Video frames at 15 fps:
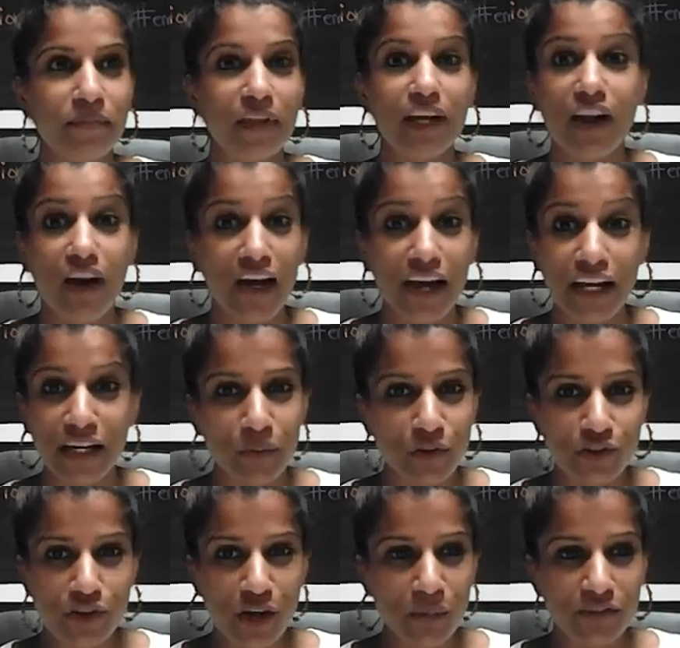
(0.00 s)
line,
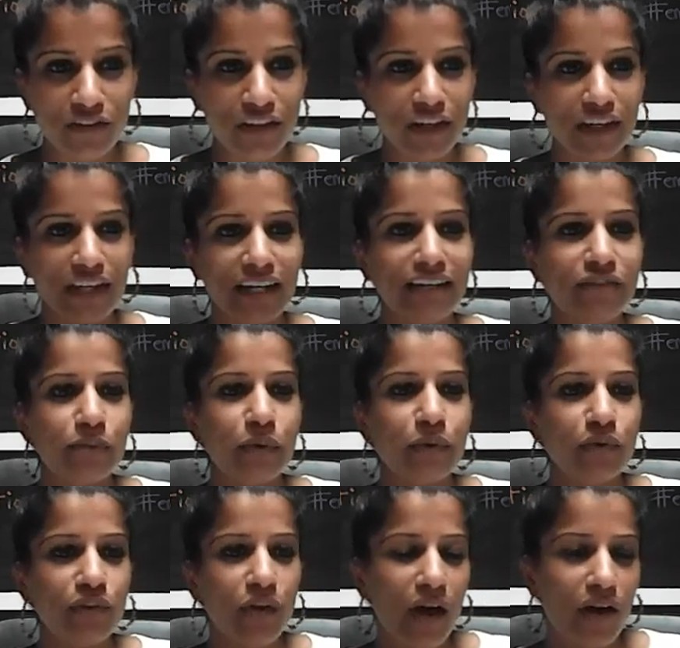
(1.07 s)
what type of circle it is. We
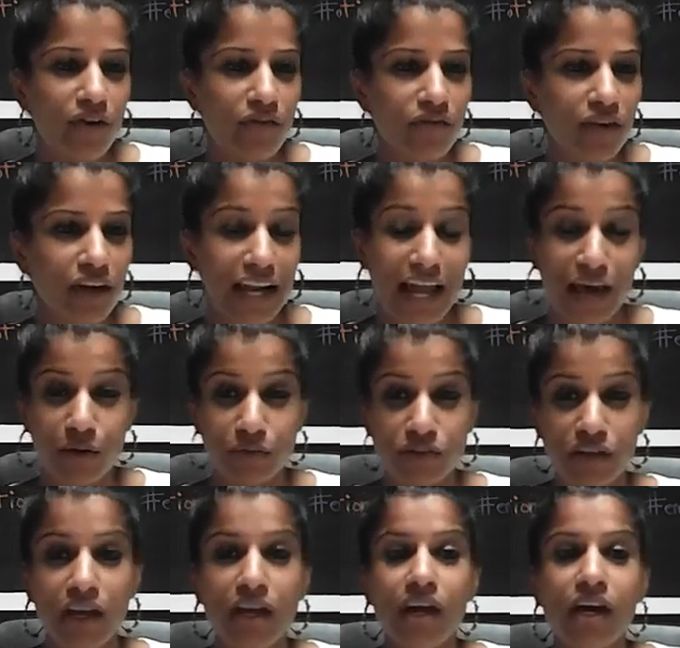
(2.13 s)
also have a cloud.
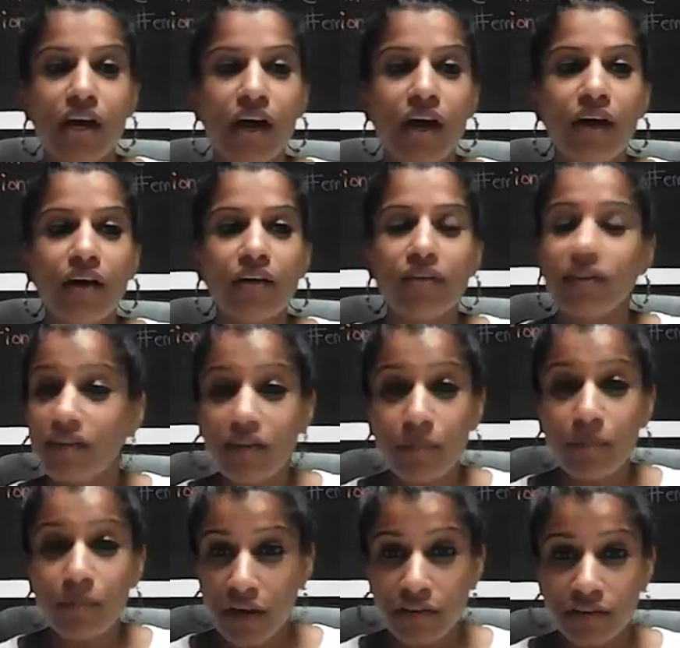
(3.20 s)
These are
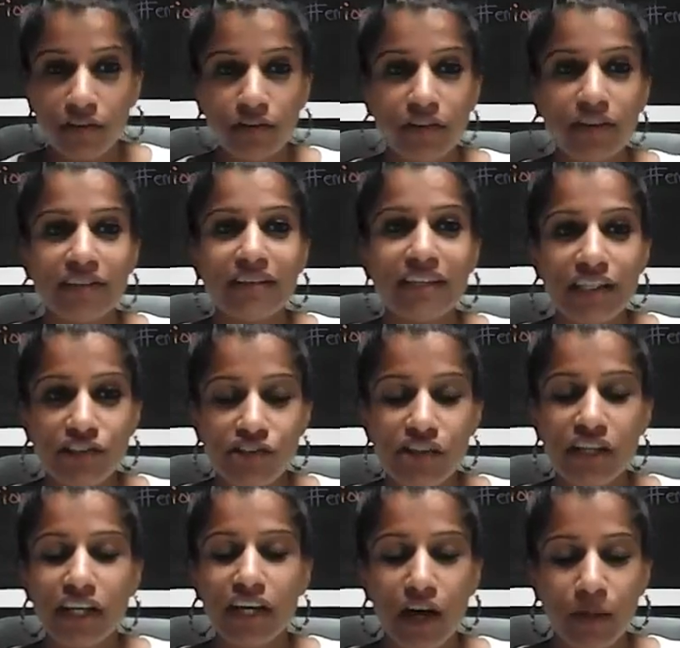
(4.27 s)
personal. These
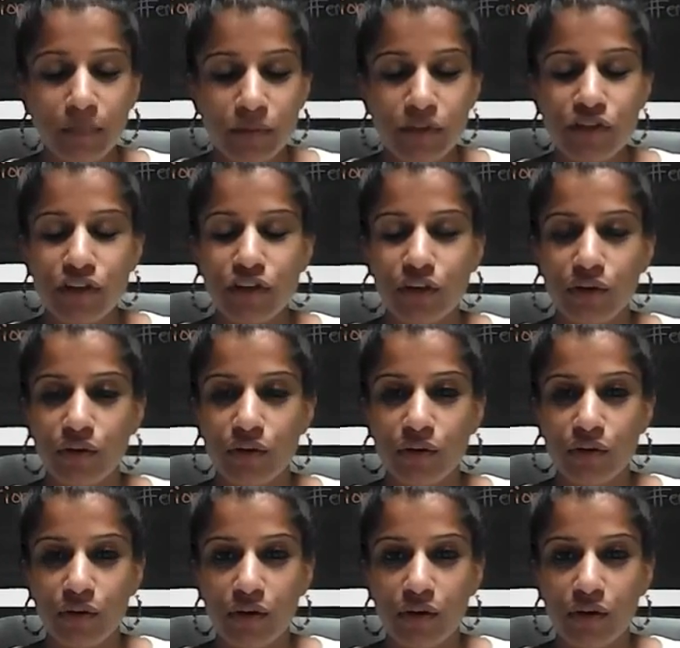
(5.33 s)
literally come to you.